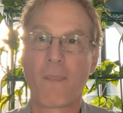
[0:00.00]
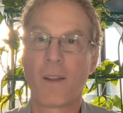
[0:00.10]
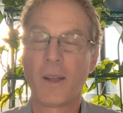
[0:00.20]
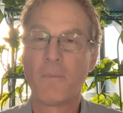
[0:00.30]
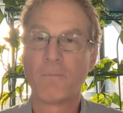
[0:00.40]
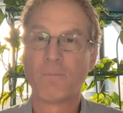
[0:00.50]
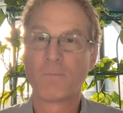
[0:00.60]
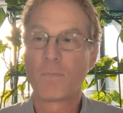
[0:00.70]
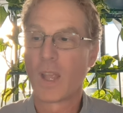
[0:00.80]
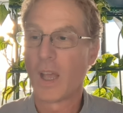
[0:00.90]
All right?
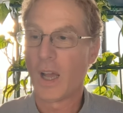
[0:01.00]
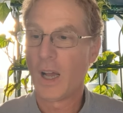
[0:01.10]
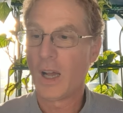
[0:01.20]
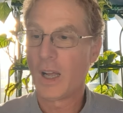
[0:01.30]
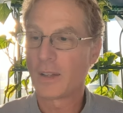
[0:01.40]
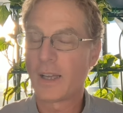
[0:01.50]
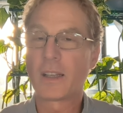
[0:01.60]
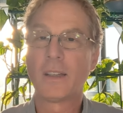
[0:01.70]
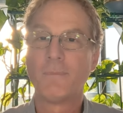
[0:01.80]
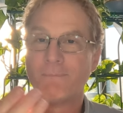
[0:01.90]
Uh,
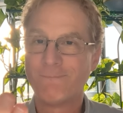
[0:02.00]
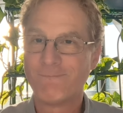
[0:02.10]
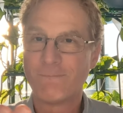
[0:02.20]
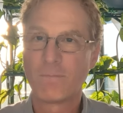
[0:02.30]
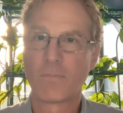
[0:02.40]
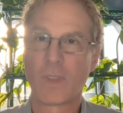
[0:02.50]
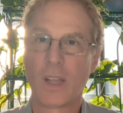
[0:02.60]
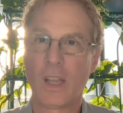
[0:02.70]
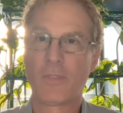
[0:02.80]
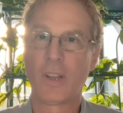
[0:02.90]
like,
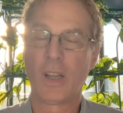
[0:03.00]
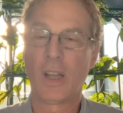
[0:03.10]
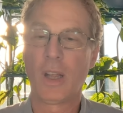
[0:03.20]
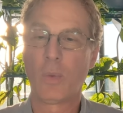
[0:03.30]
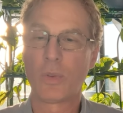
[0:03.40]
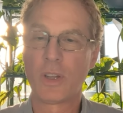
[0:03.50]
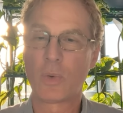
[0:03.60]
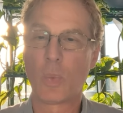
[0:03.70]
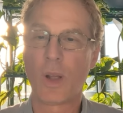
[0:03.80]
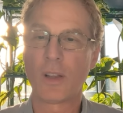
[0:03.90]
if a, a
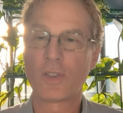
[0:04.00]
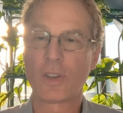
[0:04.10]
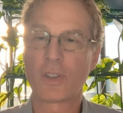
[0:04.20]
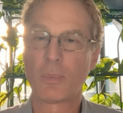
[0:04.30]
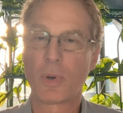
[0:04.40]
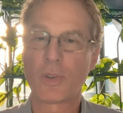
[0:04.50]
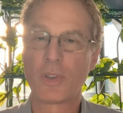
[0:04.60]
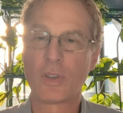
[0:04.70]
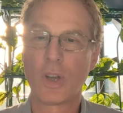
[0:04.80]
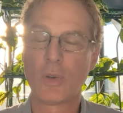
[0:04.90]
this well-adjusted
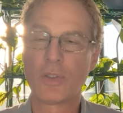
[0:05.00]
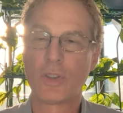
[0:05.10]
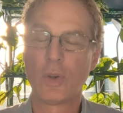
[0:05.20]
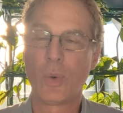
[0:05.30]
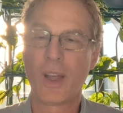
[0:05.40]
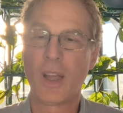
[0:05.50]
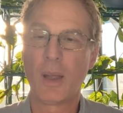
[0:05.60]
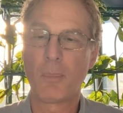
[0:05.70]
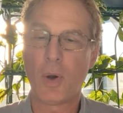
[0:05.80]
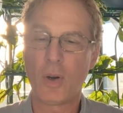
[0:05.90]
person goes to
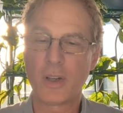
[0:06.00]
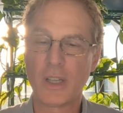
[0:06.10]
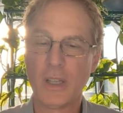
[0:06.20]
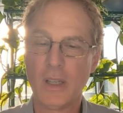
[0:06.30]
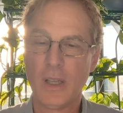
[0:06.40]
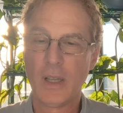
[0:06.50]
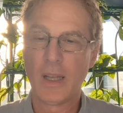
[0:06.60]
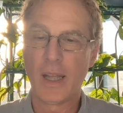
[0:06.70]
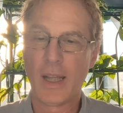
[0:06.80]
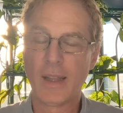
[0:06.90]
a party
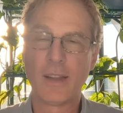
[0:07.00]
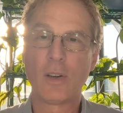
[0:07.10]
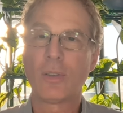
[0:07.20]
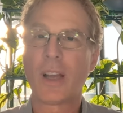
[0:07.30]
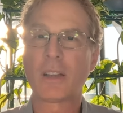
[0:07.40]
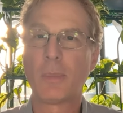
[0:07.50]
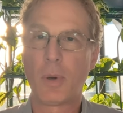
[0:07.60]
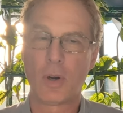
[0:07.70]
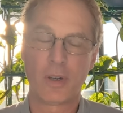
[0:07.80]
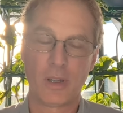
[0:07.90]
and they don't like the
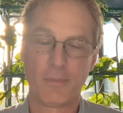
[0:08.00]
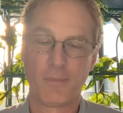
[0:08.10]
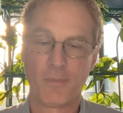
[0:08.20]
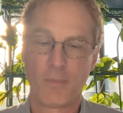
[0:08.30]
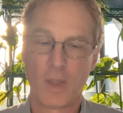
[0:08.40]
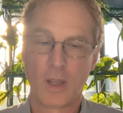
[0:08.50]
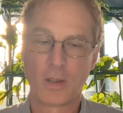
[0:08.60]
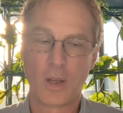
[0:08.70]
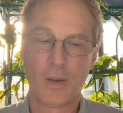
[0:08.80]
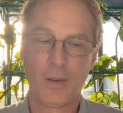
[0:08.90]
party,
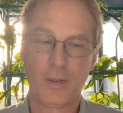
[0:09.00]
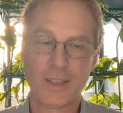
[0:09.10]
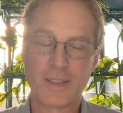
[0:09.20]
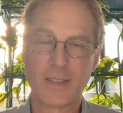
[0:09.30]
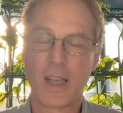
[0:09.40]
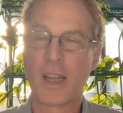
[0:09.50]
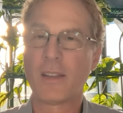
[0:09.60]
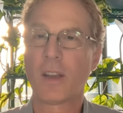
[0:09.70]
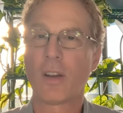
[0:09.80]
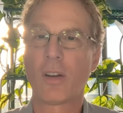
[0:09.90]
so let's say
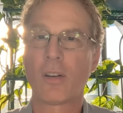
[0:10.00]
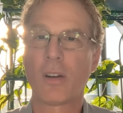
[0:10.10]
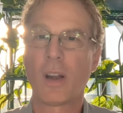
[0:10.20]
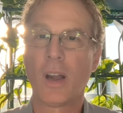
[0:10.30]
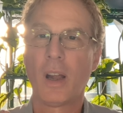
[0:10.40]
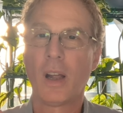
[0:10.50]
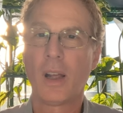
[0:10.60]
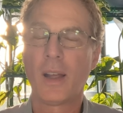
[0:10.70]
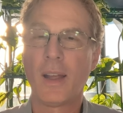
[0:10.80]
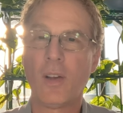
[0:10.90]
they're
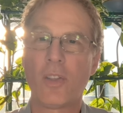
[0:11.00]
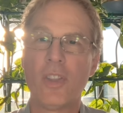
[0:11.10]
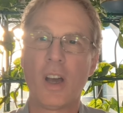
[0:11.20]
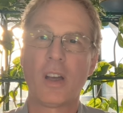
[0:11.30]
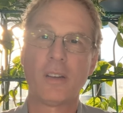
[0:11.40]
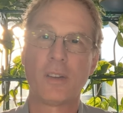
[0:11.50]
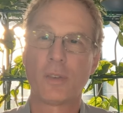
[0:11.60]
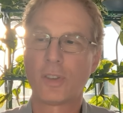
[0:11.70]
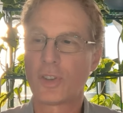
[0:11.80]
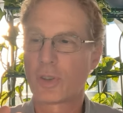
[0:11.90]
uh, health nut and
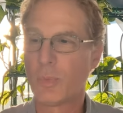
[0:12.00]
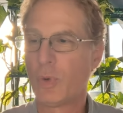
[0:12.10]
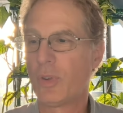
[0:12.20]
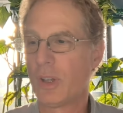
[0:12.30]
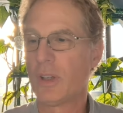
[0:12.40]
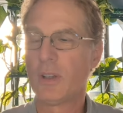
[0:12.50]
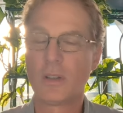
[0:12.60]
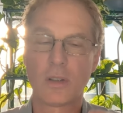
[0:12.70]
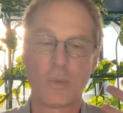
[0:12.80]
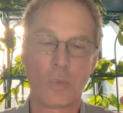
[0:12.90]
they're into
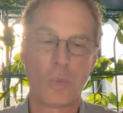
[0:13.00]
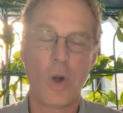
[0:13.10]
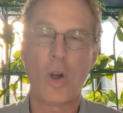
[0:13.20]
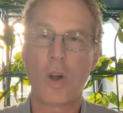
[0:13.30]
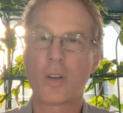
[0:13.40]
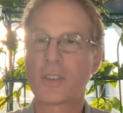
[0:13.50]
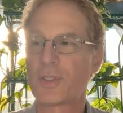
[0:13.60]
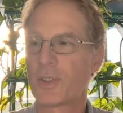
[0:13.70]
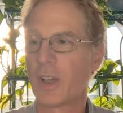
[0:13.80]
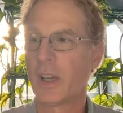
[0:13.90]
smoothies and
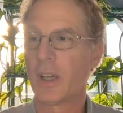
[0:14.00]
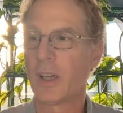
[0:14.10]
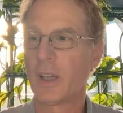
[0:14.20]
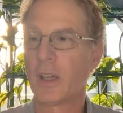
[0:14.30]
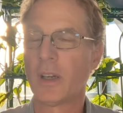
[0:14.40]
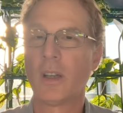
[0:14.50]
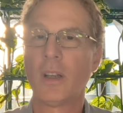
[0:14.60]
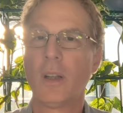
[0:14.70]
walks and